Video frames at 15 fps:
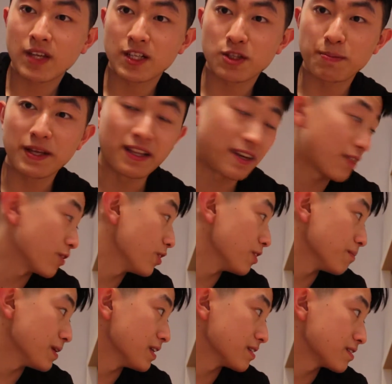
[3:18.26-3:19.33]
Spent like
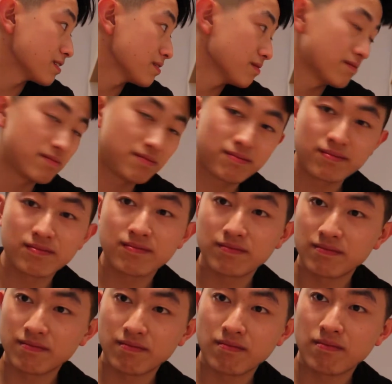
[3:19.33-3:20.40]
30 minutes.
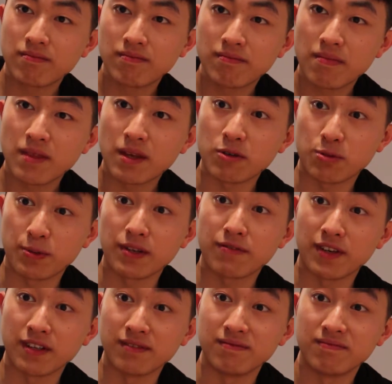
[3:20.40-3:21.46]
It was pretty
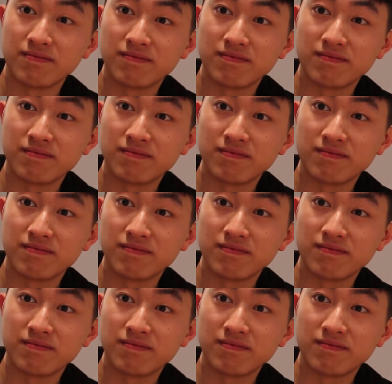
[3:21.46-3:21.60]
fun.